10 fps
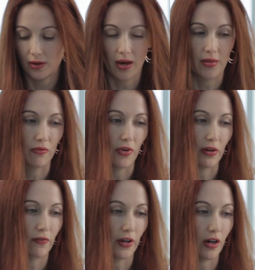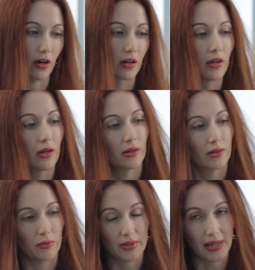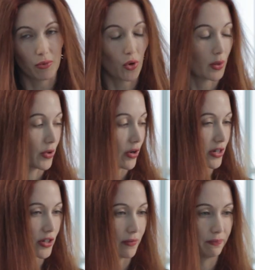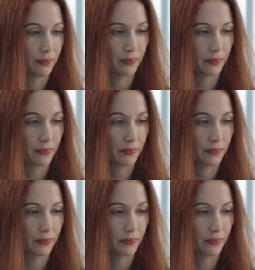and then ring finger. Same chord progression.